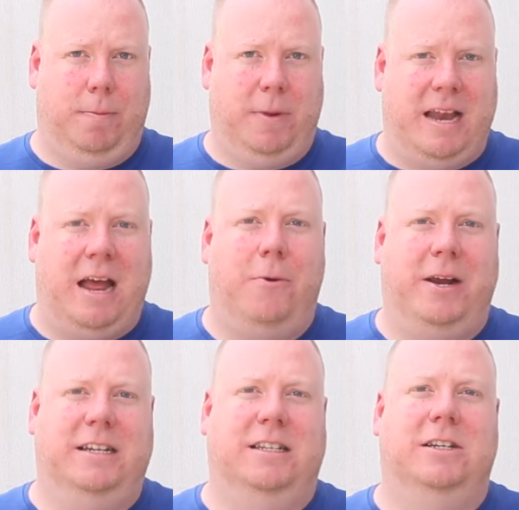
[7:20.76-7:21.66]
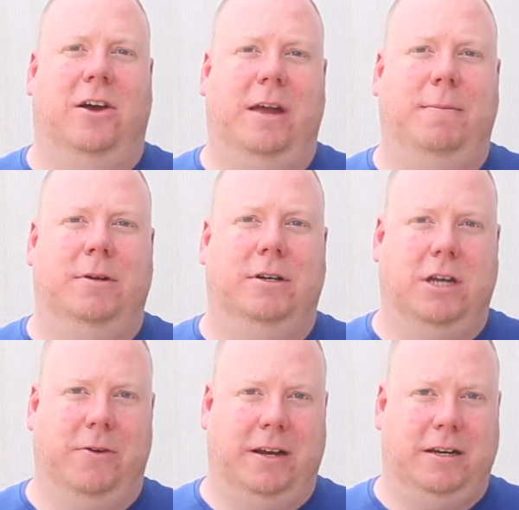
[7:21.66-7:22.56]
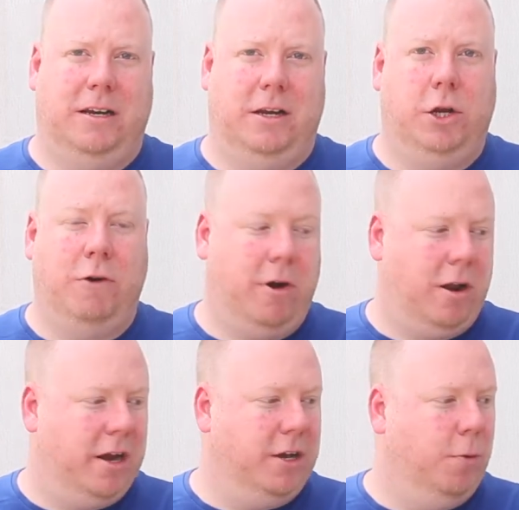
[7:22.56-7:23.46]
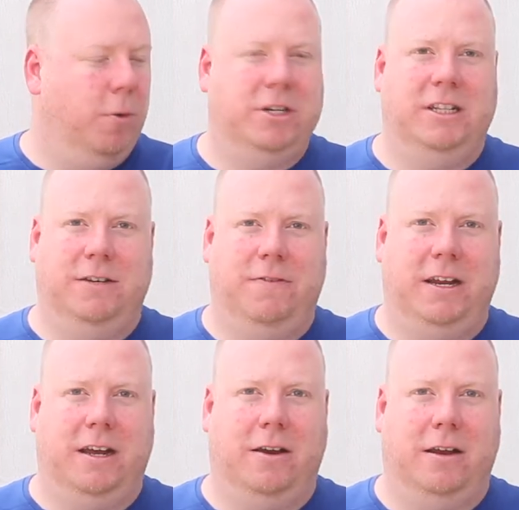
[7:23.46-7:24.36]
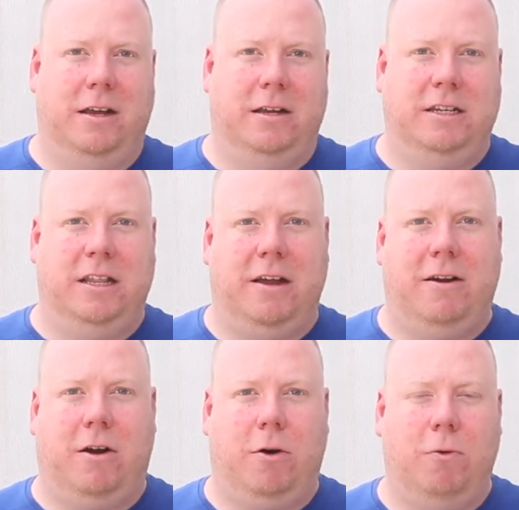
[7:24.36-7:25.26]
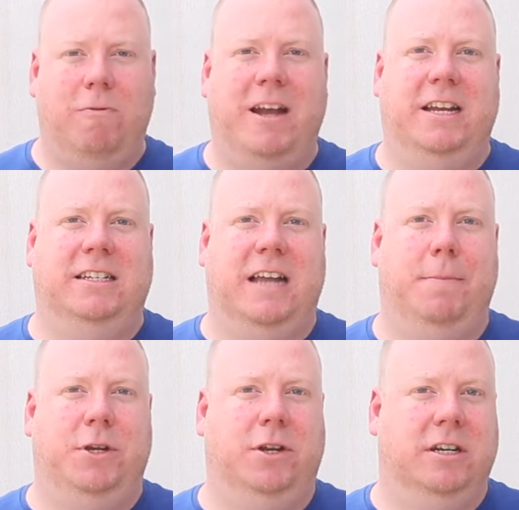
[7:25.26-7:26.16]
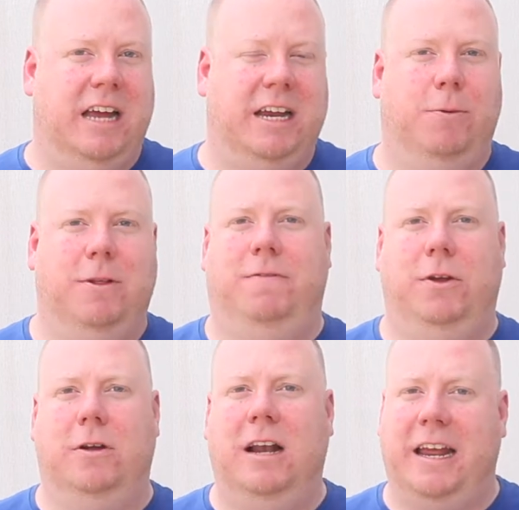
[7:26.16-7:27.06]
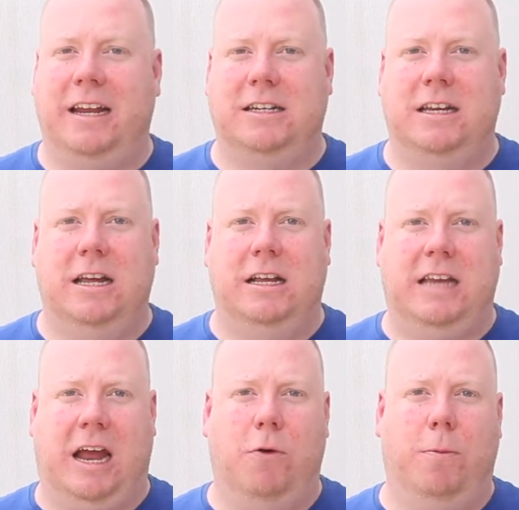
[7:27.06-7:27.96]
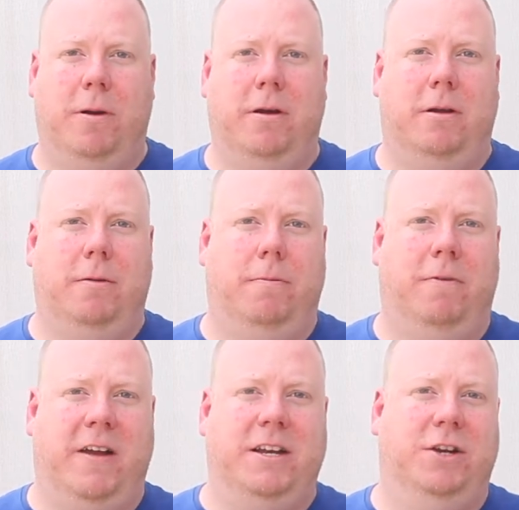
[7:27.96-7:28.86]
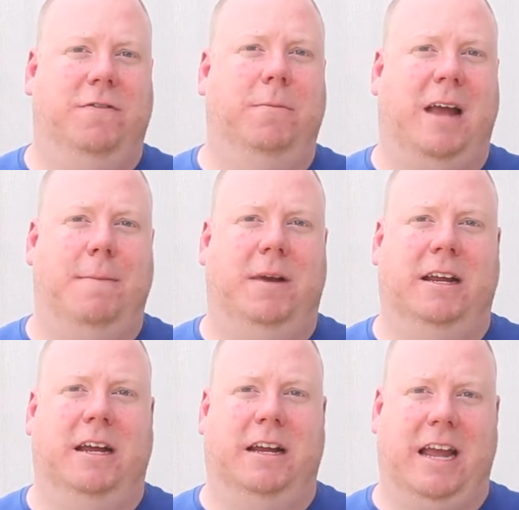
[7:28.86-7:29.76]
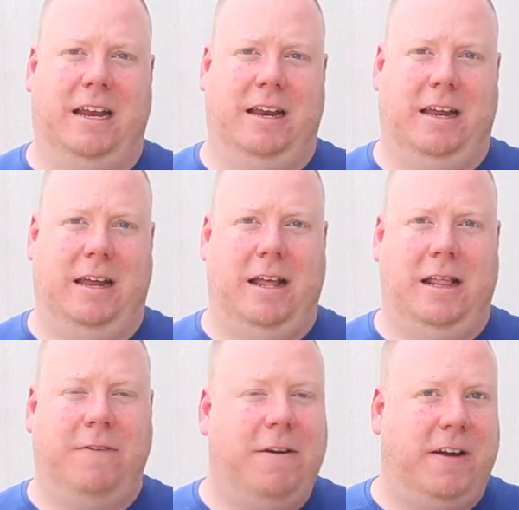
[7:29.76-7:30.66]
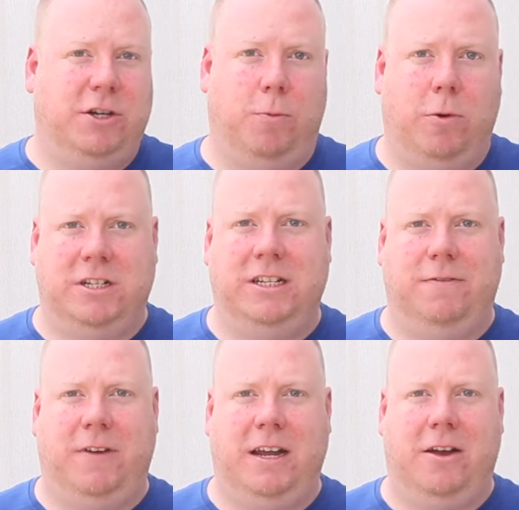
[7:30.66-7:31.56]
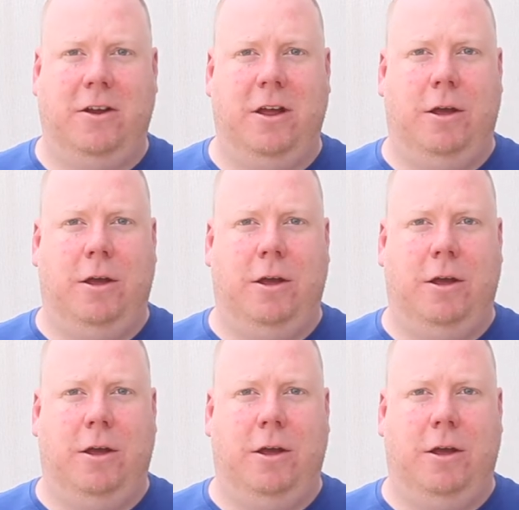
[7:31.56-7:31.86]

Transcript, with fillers: But now is the time to do it. You're online, you're watching this video, so there are already steps you can take with a few clicks to help prevent you from gambling again. The very fact you're watching this video,